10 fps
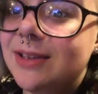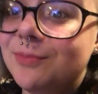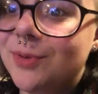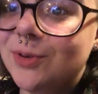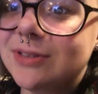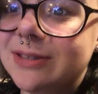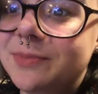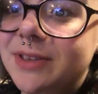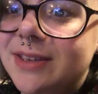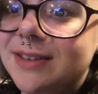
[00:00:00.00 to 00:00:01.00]
Mostly
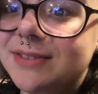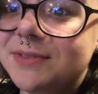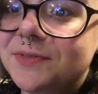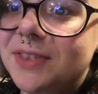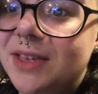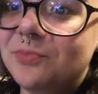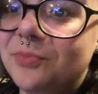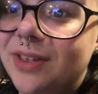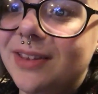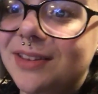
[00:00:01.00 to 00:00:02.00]
because of that
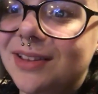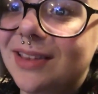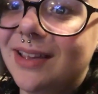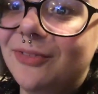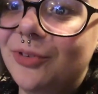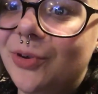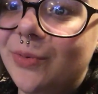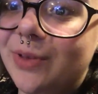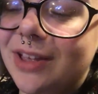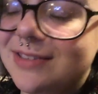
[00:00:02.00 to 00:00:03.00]
Midna level,
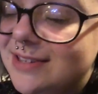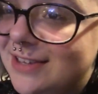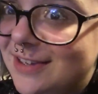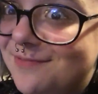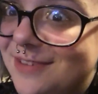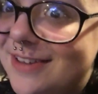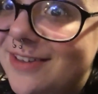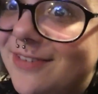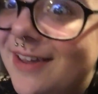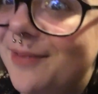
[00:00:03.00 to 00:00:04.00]
but I was like, I'm not
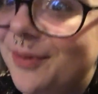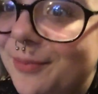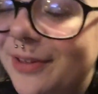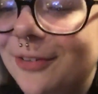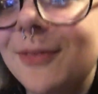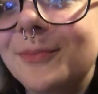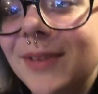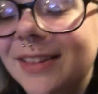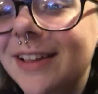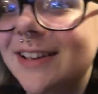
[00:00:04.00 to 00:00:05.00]
giving up on
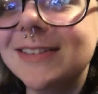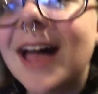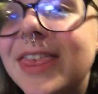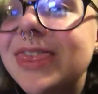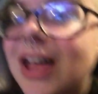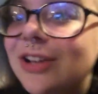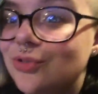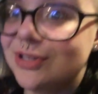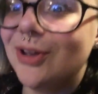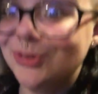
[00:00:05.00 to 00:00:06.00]
Midna, because I thought it
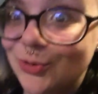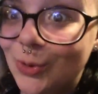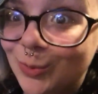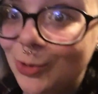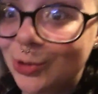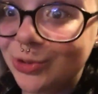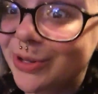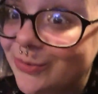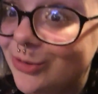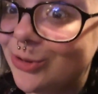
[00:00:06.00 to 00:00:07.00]
was on normal
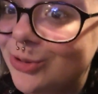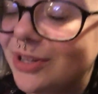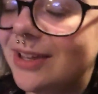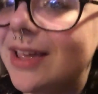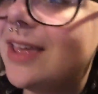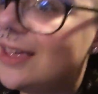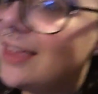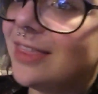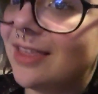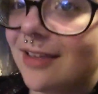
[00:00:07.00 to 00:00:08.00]
difficulty.
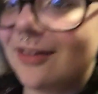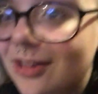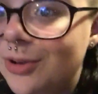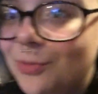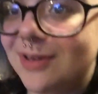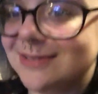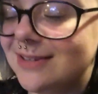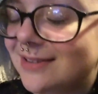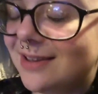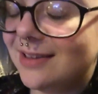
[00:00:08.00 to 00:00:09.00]
Thank God it
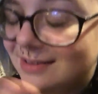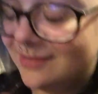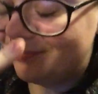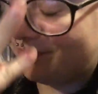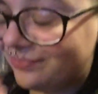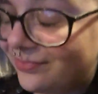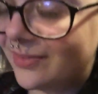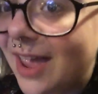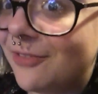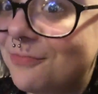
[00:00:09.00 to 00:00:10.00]
wasn't.
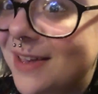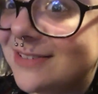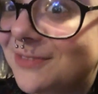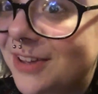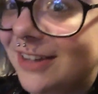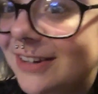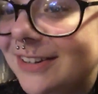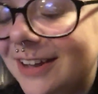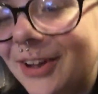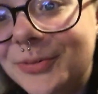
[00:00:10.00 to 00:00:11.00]
I have a massive headache
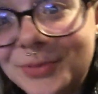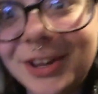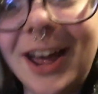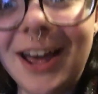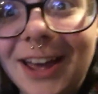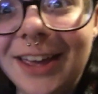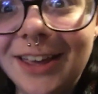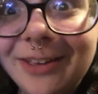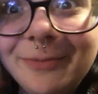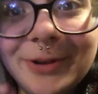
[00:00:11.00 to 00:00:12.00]
now, but
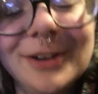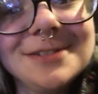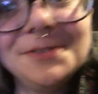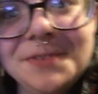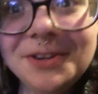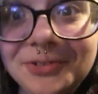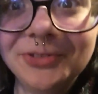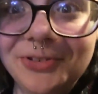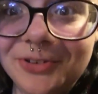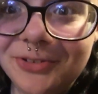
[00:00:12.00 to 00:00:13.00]
I
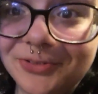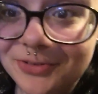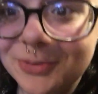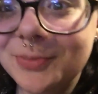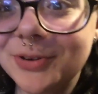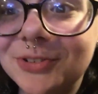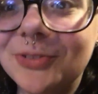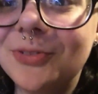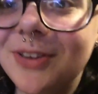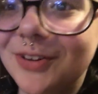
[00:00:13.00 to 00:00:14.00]
persevered
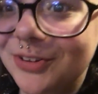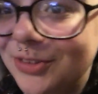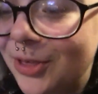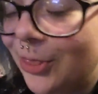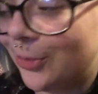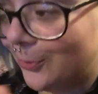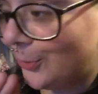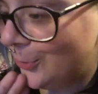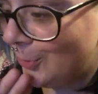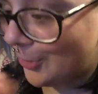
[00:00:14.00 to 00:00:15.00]

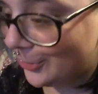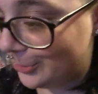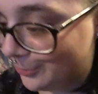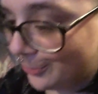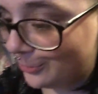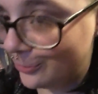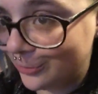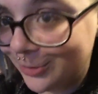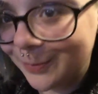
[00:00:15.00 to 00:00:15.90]
through hard mode.